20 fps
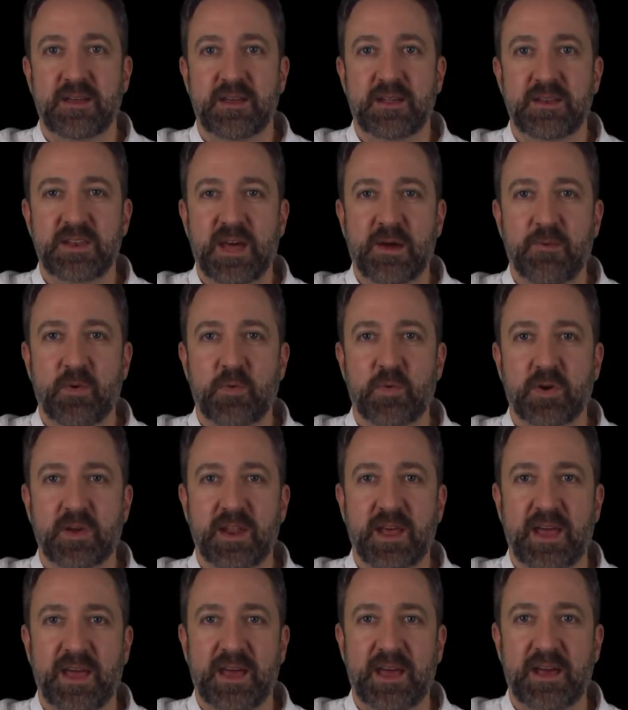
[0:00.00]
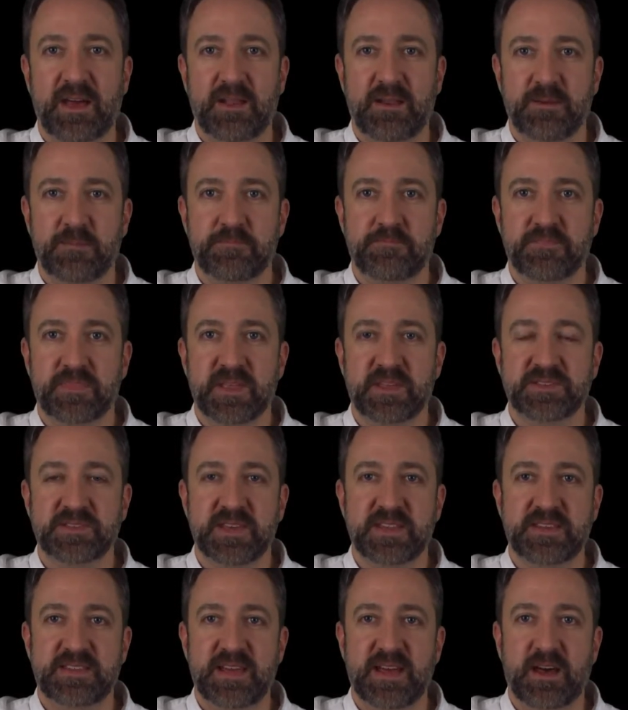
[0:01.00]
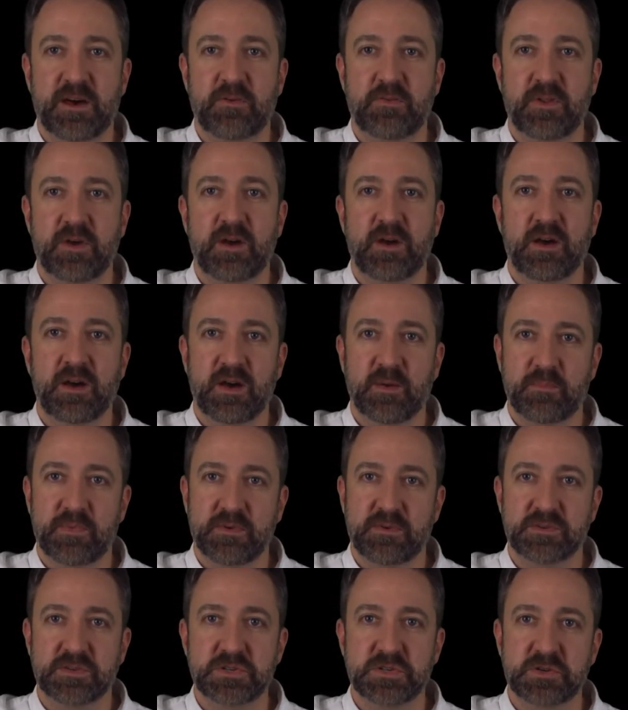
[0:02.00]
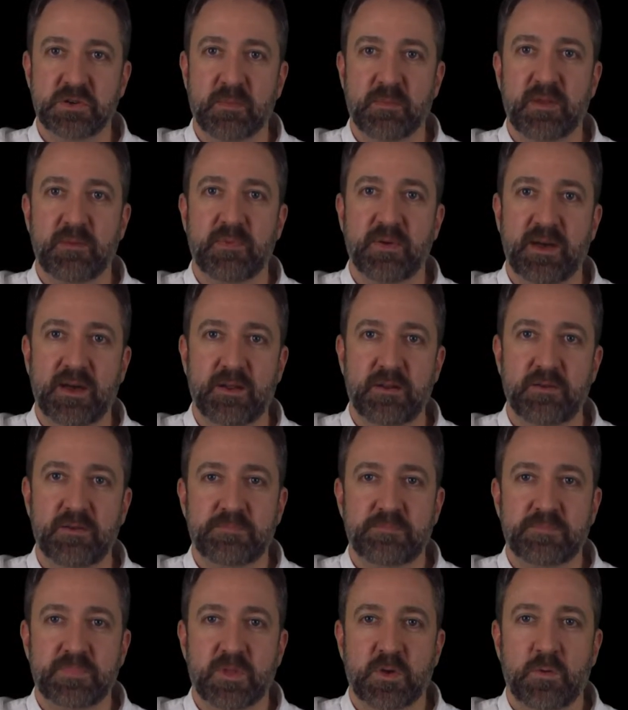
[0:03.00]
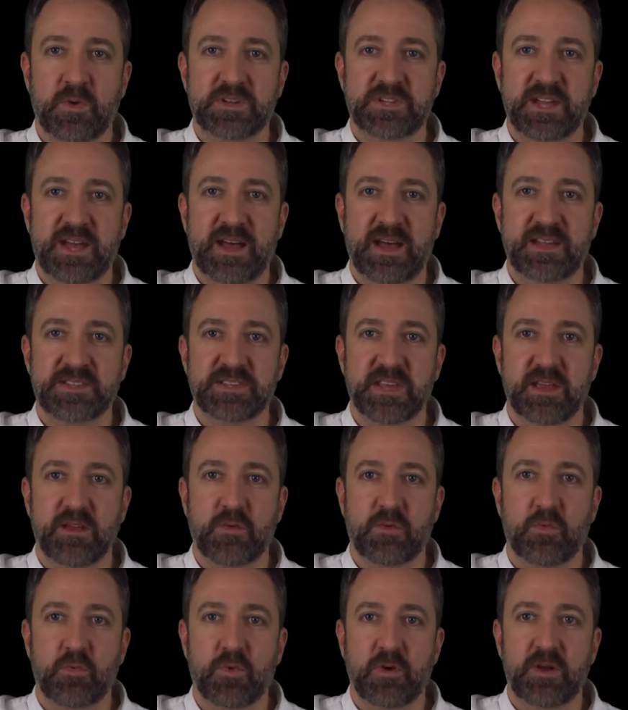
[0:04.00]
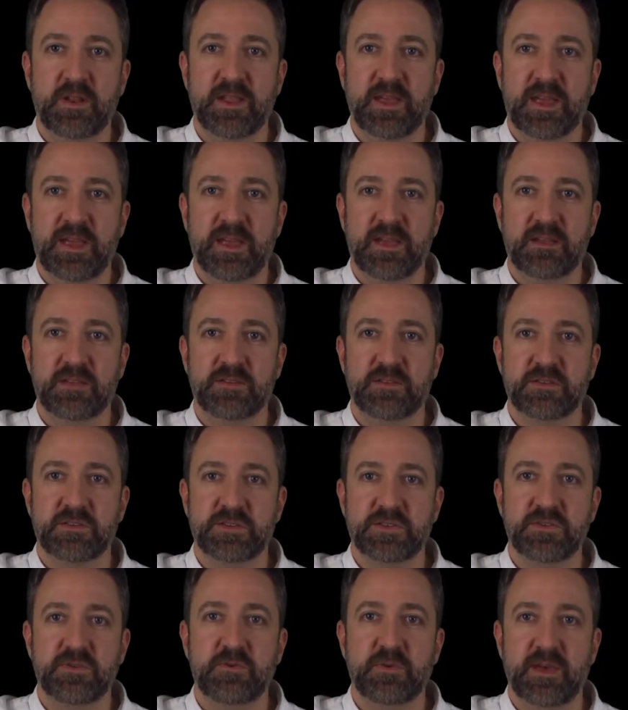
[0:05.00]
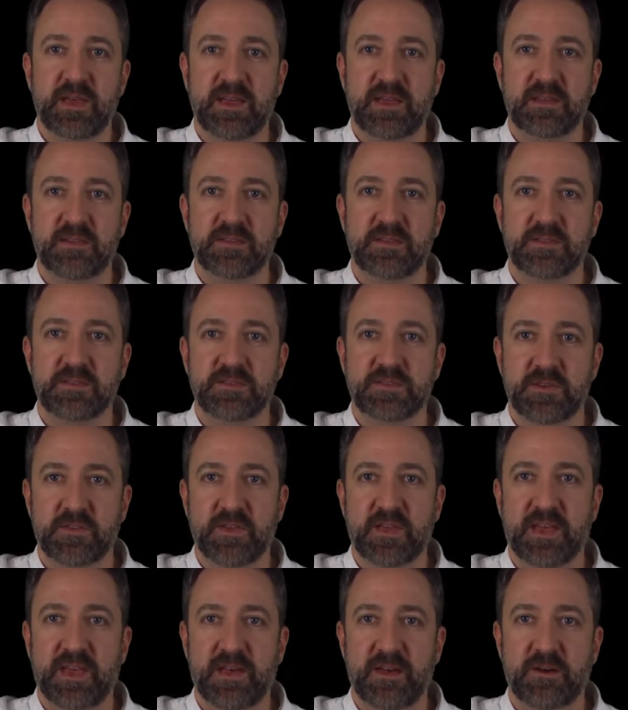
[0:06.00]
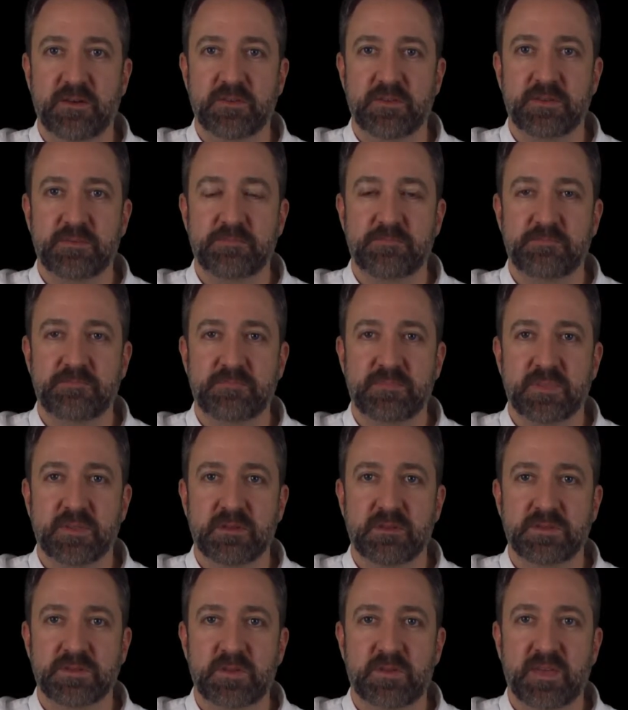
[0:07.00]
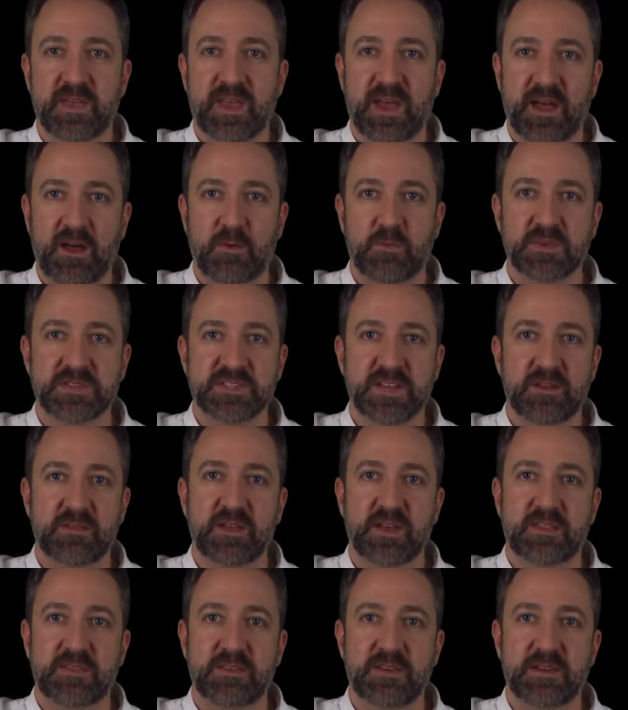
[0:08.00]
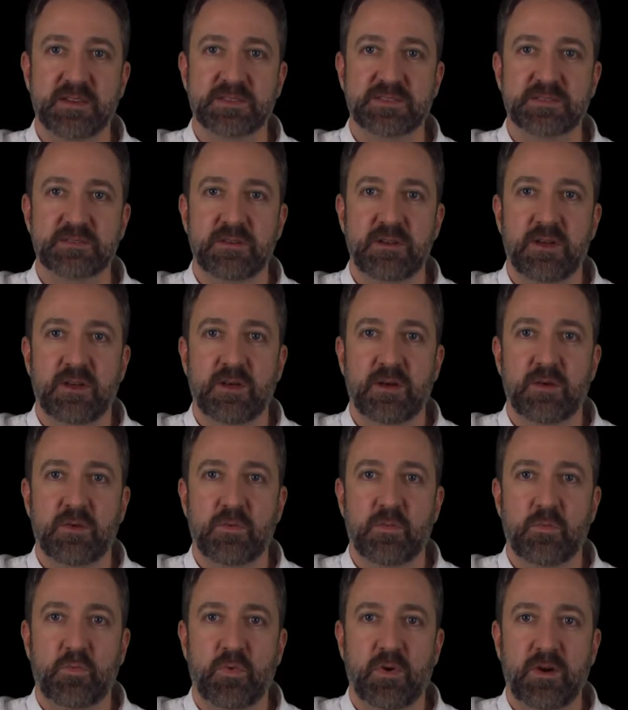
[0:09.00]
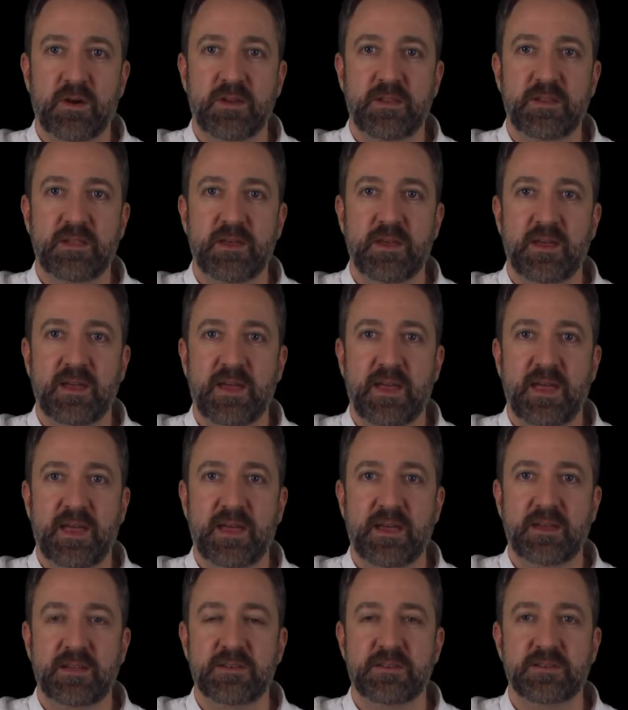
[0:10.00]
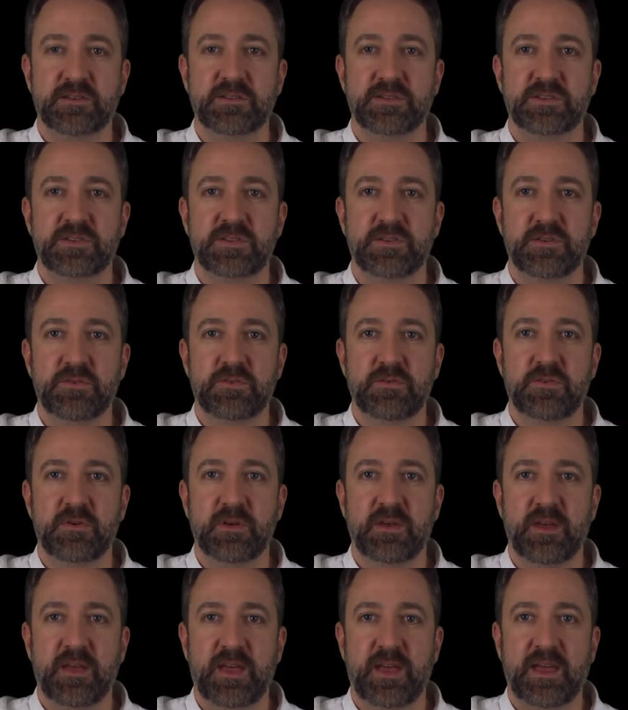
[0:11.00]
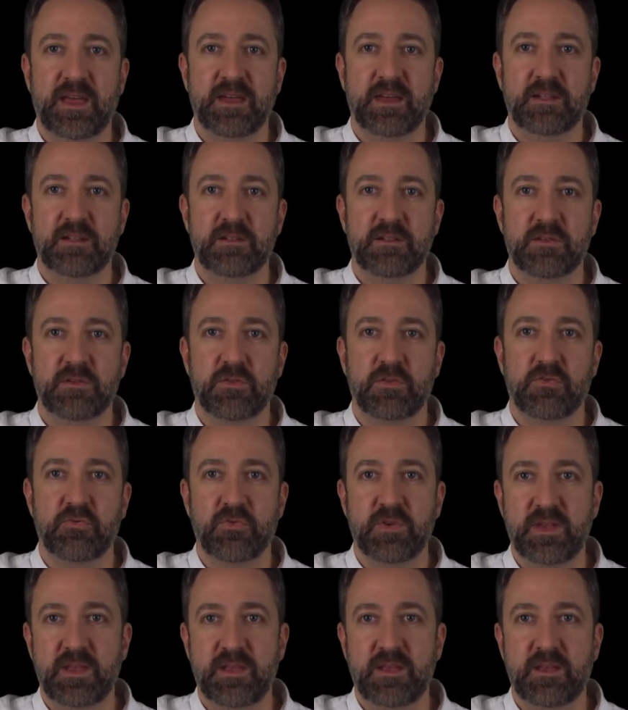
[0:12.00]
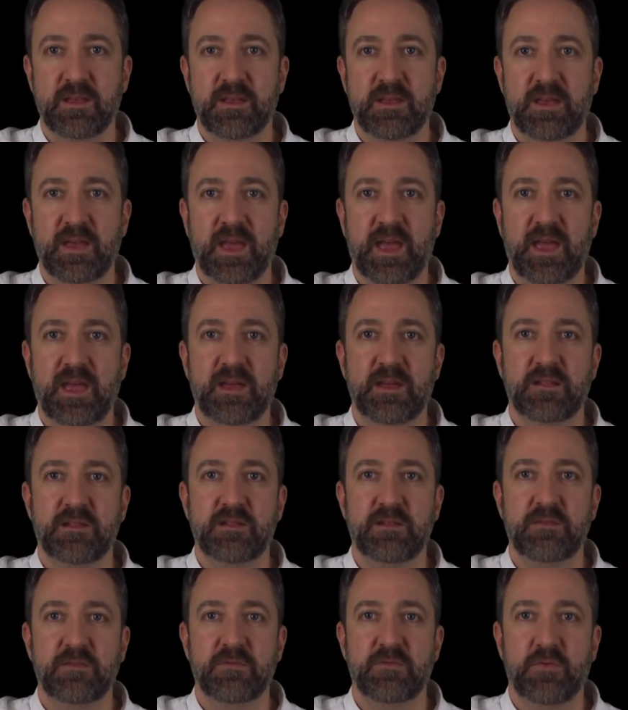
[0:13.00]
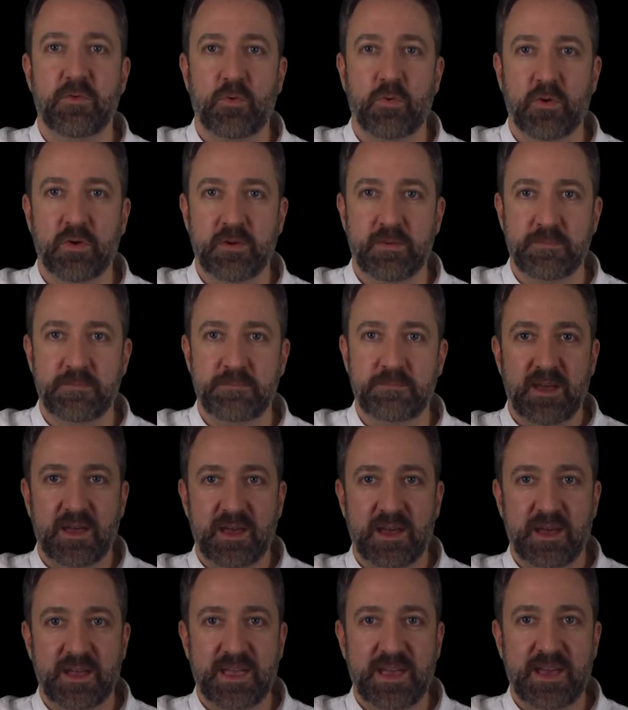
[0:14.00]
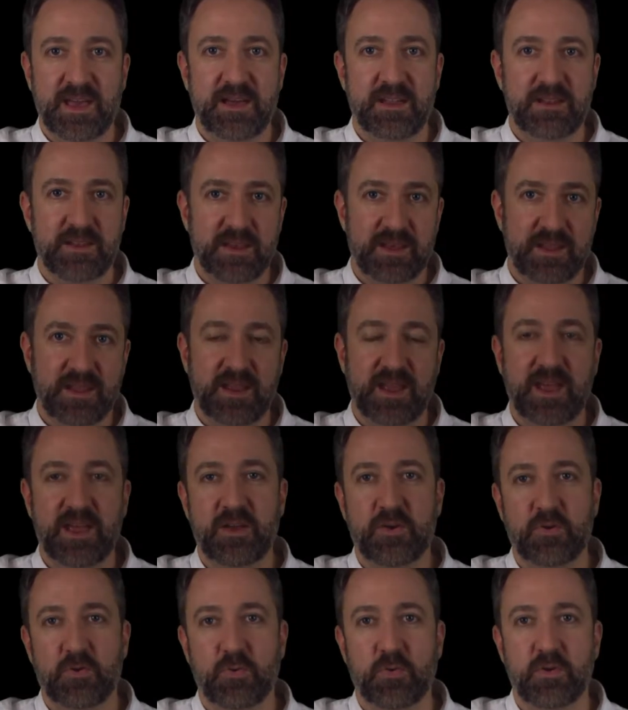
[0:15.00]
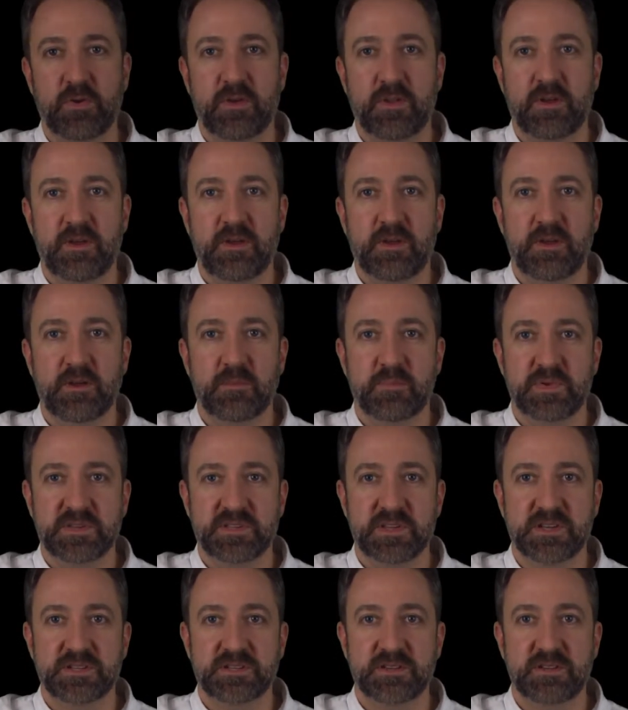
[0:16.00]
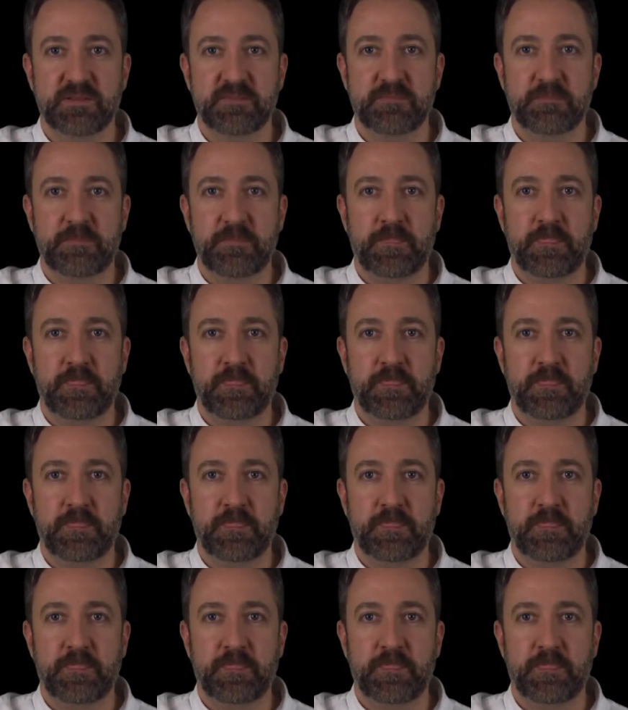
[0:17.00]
Now what we're going to add is a down-up strumming pattern, which adds a 1 and 2 and to the count. So the count will sound like this: 1 and 2 and 3 and 4. Again, in an A chord position.